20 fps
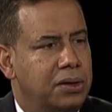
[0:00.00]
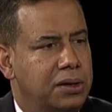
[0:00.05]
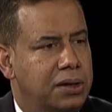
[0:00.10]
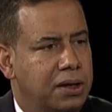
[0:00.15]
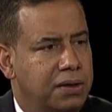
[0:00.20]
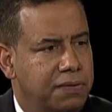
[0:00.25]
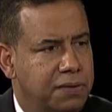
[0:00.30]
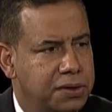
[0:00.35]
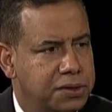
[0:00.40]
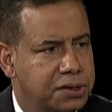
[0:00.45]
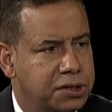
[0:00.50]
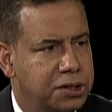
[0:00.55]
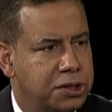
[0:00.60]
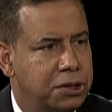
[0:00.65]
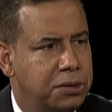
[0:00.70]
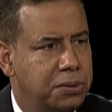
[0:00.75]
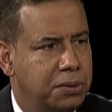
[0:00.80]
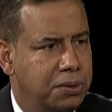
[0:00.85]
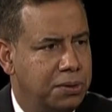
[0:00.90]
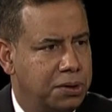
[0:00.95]
Give us
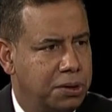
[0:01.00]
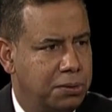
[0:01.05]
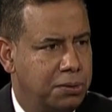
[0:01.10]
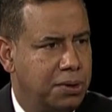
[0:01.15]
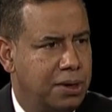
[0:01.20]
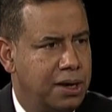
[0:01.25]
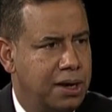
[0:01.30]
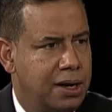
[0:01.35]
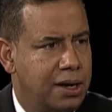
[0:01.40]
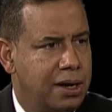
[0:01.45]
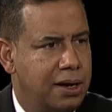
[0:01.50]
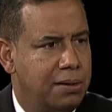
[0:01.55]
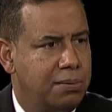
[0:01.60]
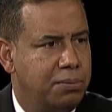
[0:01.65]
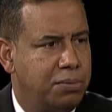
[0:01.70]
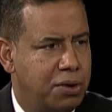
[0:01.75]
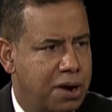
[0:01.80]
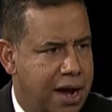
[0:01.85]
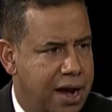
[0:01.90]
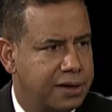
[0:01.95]
two or three
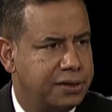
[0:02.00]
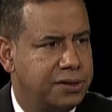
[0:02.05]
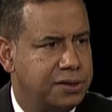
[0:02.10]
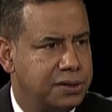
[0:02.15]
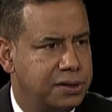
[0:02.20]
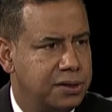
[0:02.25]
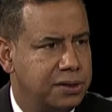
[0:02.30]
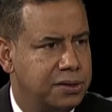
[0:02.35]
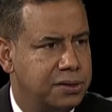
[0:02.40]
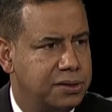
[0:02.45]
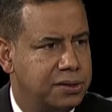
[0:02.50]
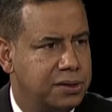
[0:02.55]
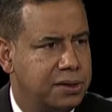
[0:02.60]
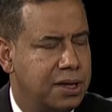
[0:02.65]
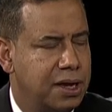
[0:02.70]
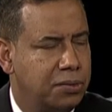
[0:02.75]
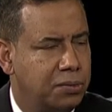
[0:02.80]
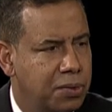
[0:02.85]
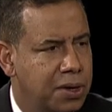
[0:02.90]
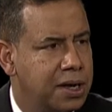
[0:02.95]
practices
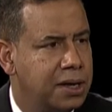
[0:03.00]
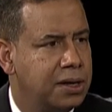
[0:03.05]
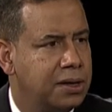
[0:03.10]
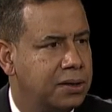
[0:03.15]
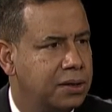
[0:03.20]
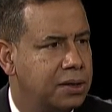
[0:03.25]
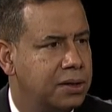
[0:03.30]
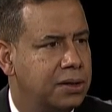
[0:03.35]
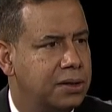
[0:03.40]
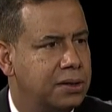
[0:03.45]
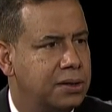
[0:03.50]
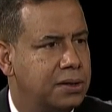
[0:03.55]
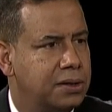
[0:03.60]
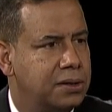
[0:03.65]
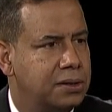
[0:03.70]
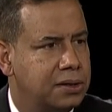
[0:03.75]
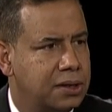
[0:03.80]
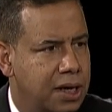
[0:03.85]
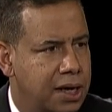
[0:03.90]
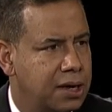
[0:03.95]
that we can
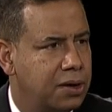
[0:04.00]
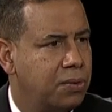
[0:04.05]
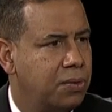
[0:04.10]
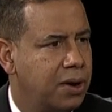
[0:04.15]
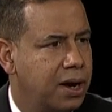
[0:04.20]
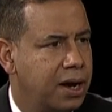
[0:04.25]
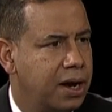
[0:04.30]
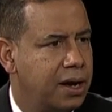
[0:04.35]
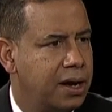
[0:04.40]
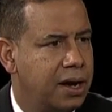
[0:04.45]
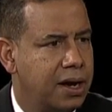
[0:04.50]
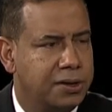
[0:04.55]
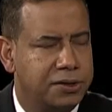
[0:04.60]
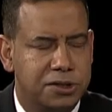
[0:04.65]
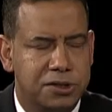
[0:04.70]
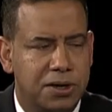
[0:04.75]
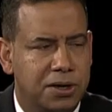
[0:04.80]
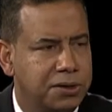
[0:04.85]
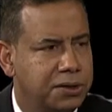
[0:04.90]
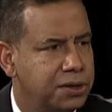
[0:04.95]
take away and
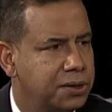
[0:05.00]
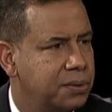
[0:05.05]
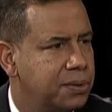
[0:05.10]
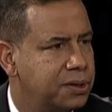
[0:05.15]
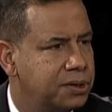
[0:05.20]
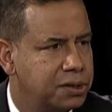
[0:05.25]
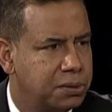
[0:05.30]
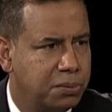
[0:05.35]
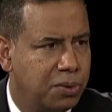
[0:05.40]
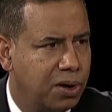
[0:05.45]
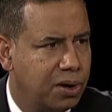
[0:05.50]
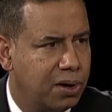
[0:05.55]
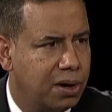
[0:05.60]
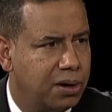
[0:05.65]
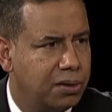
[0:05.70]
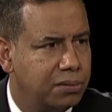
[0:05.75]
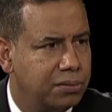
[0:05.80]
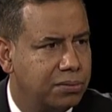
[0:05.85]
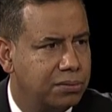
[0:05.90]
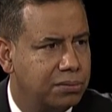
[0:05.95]
start doing
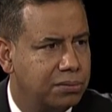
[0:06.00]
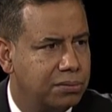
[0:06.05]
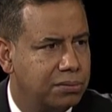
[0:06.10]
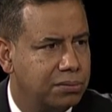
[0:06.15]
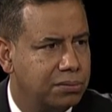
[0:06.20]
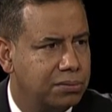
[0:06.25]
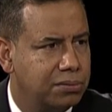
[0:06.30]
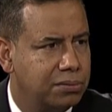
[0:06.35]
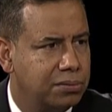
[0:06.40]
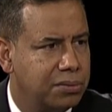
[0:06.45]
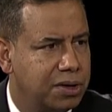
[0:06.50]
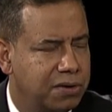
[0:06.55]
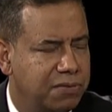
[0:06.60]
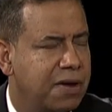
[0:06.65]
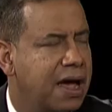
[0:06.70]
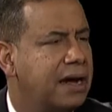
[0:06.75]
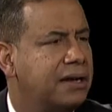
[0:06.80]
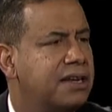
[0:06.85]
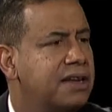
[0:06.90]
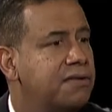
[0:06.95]
tomorrow. Yeah. In
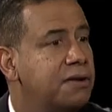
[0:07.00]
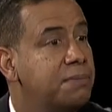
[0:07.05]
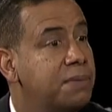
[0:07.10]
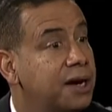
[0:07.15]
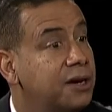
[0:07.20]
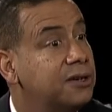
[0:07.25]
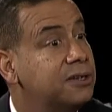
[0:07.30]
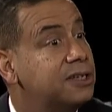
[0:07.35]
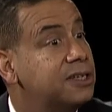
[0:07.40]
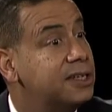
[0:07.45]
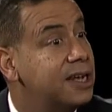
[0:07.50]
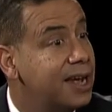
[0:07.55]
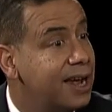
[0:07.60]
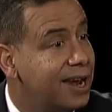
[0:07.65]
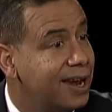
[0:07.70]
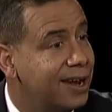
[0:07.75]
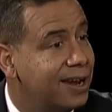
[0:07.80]
okay. fact, even better today.